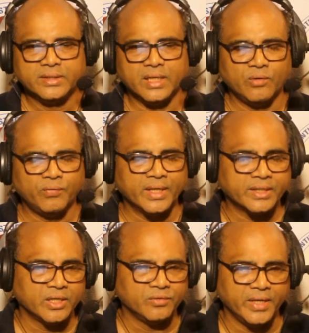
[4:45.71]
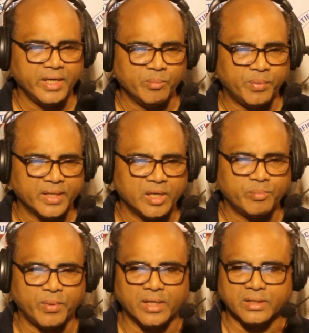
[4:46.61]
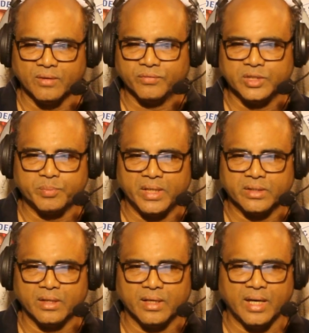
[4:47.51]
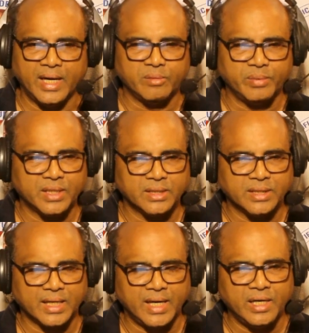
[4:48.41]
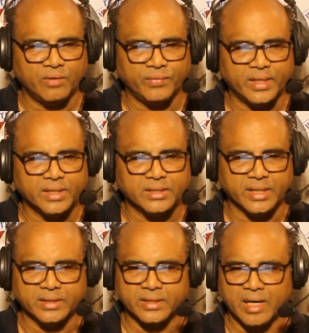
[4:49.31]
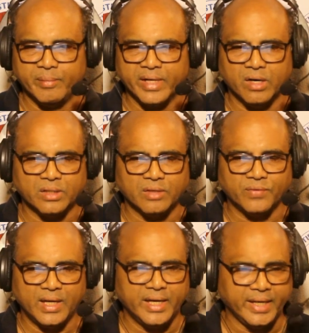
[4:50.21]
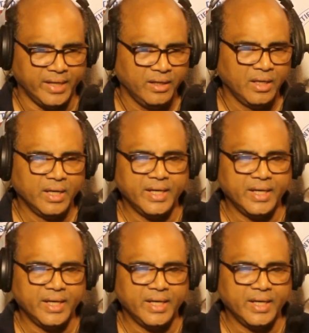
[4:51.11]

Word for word: The reflector is very important part of this particular light because the kind of energy coming out of LED,